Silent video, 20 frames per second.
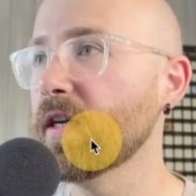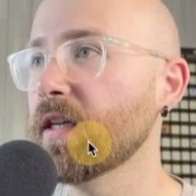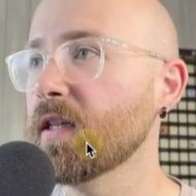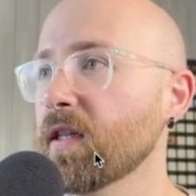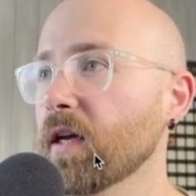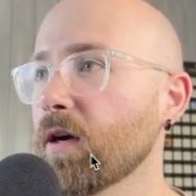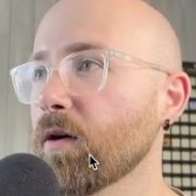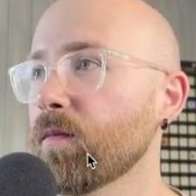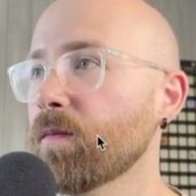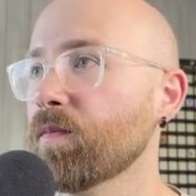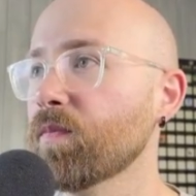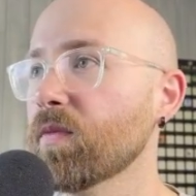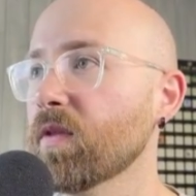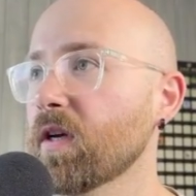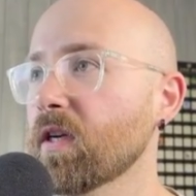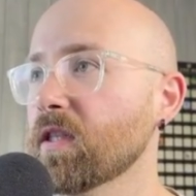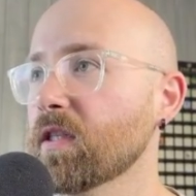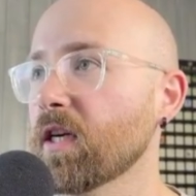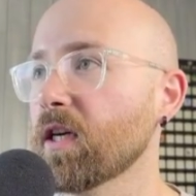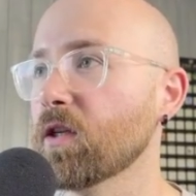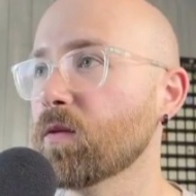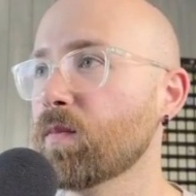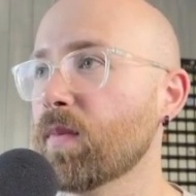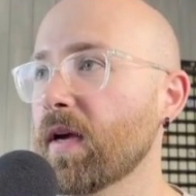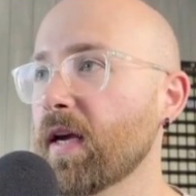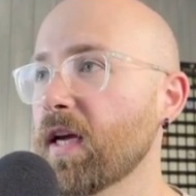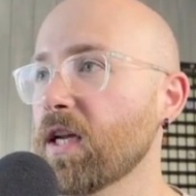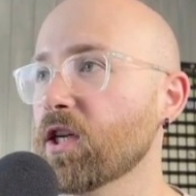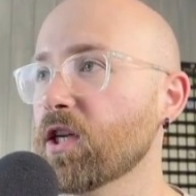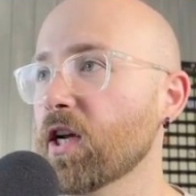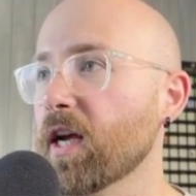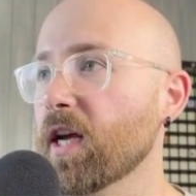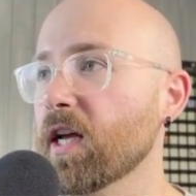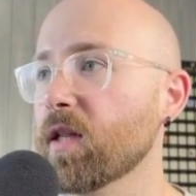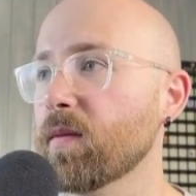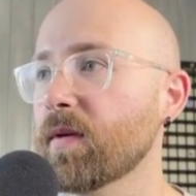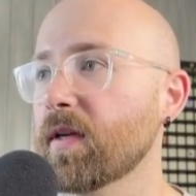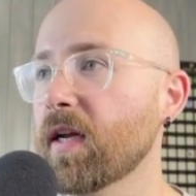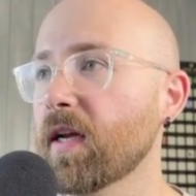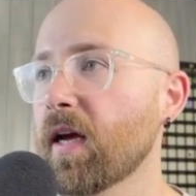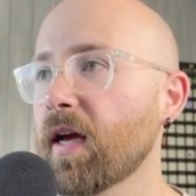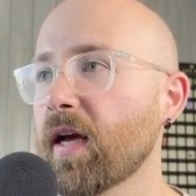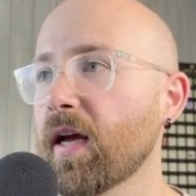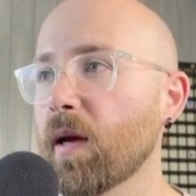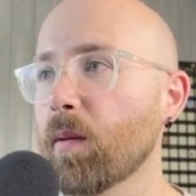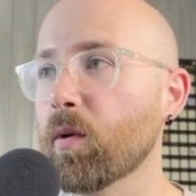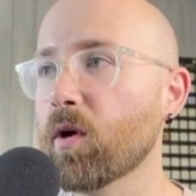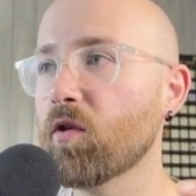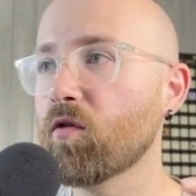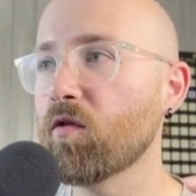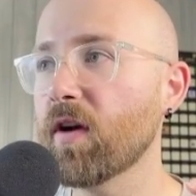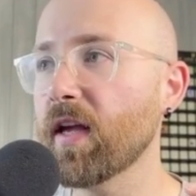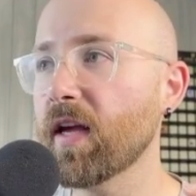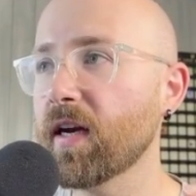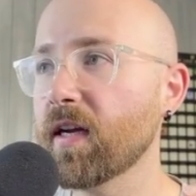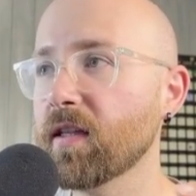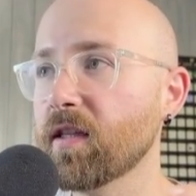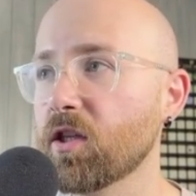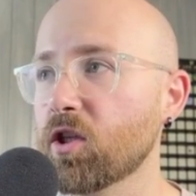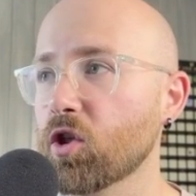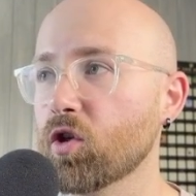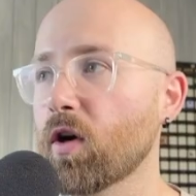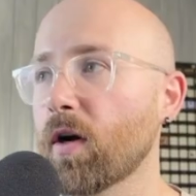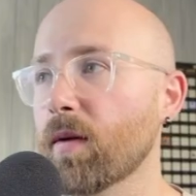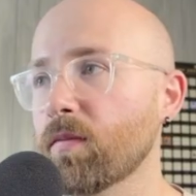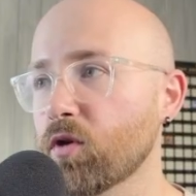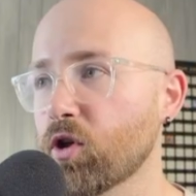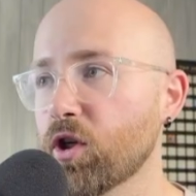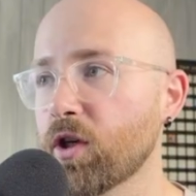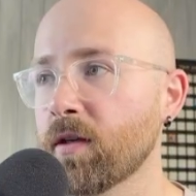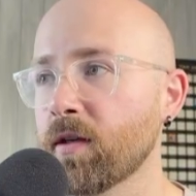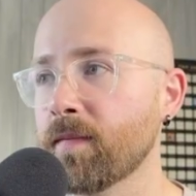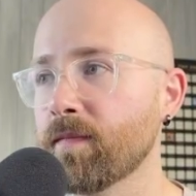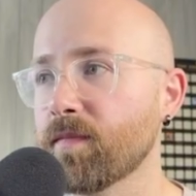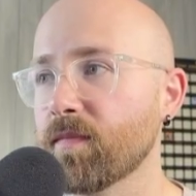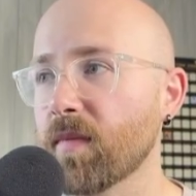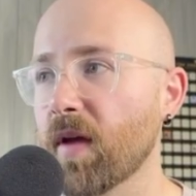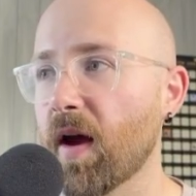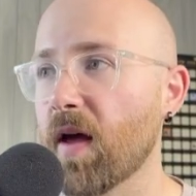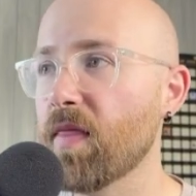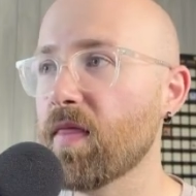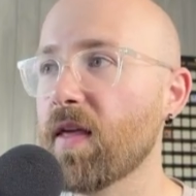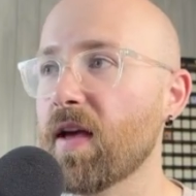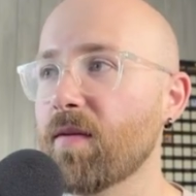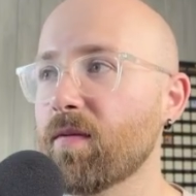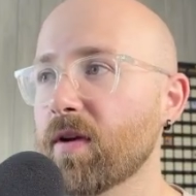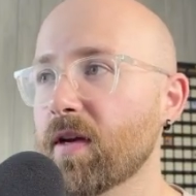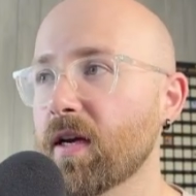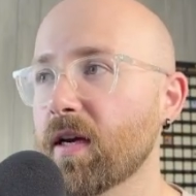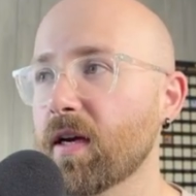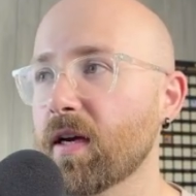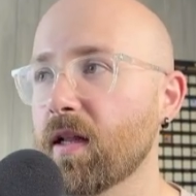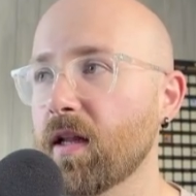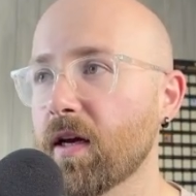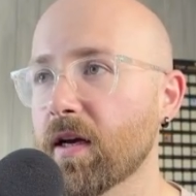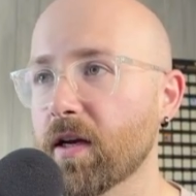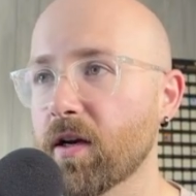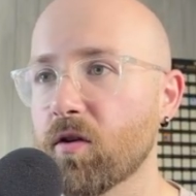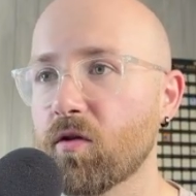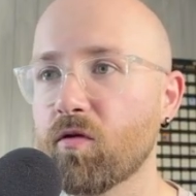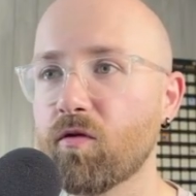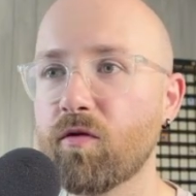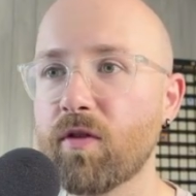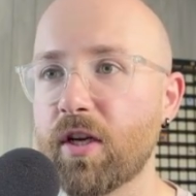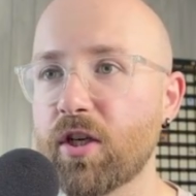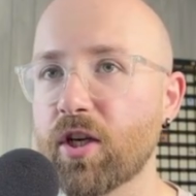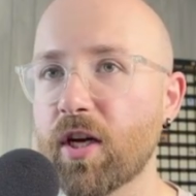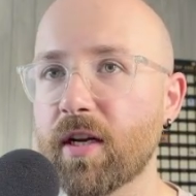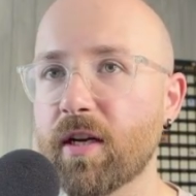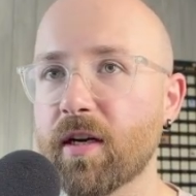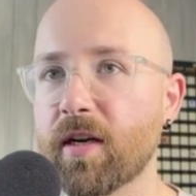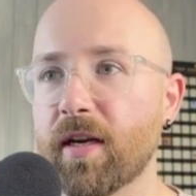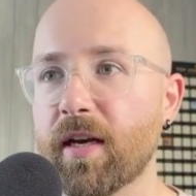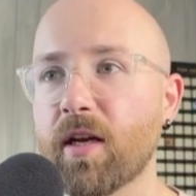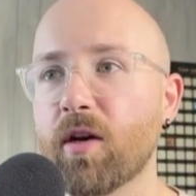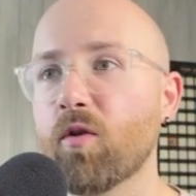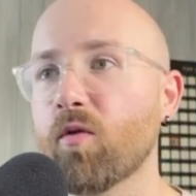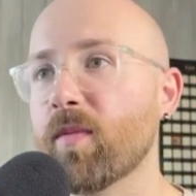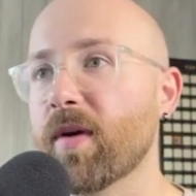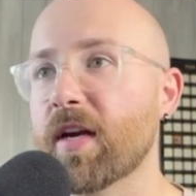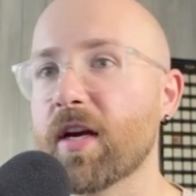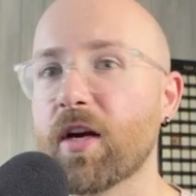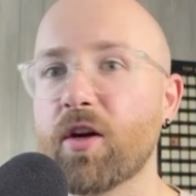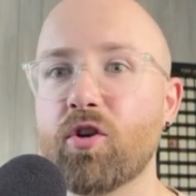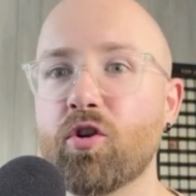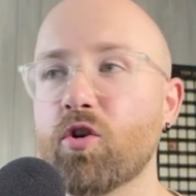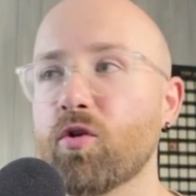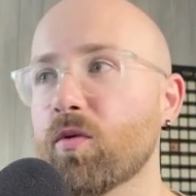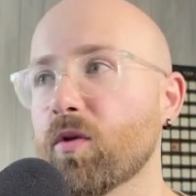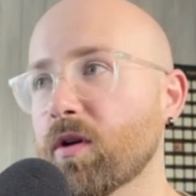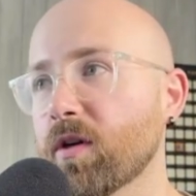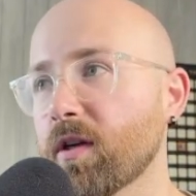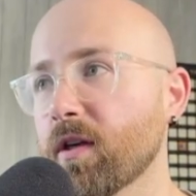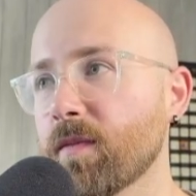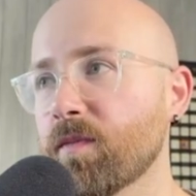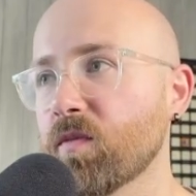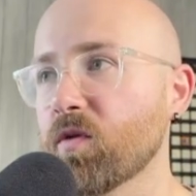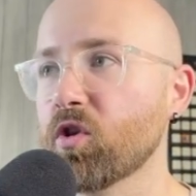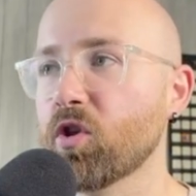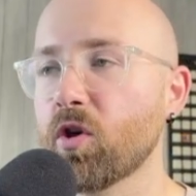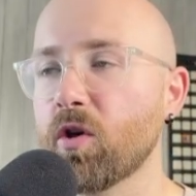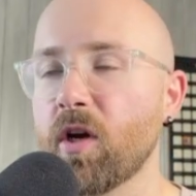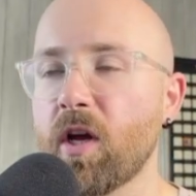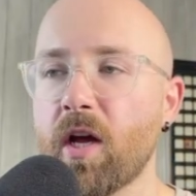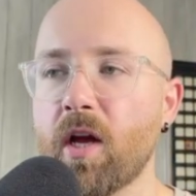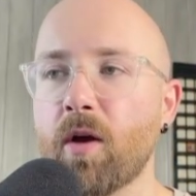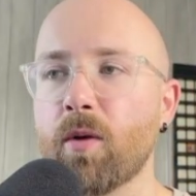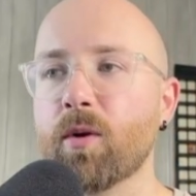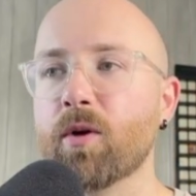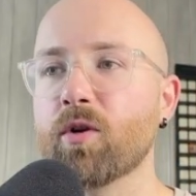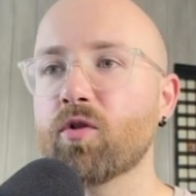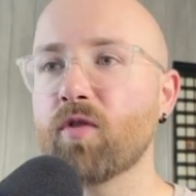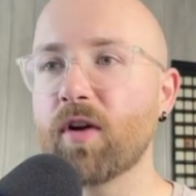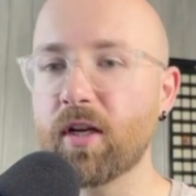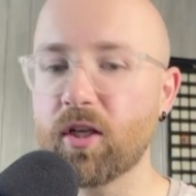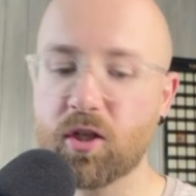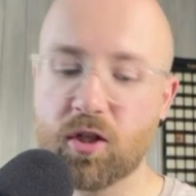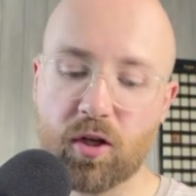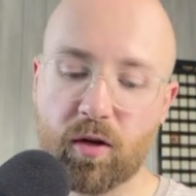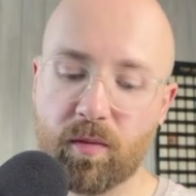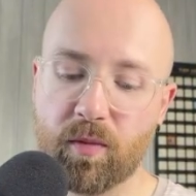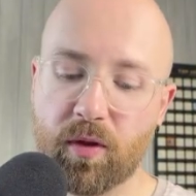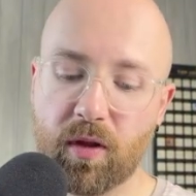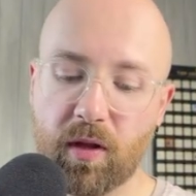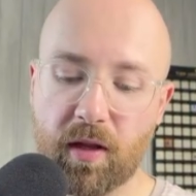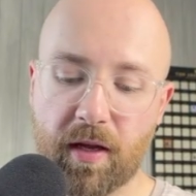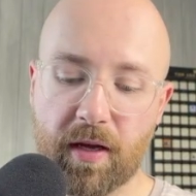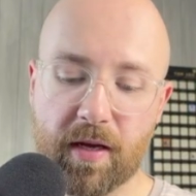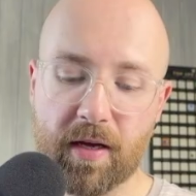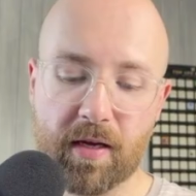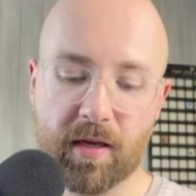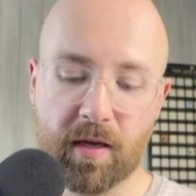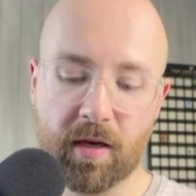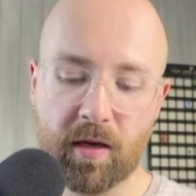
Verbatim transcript: now that it says page element, and we can write in a description, and then we can click regenerate, and it'll make a new one here. So we could write something like